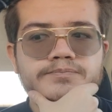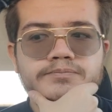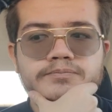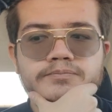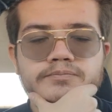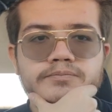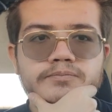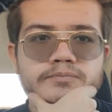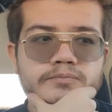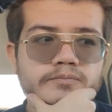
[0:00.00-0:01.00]

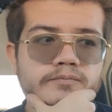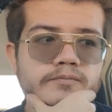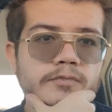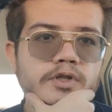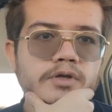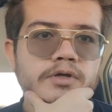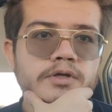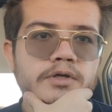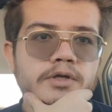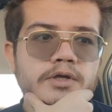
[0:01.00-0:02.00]
[no speech]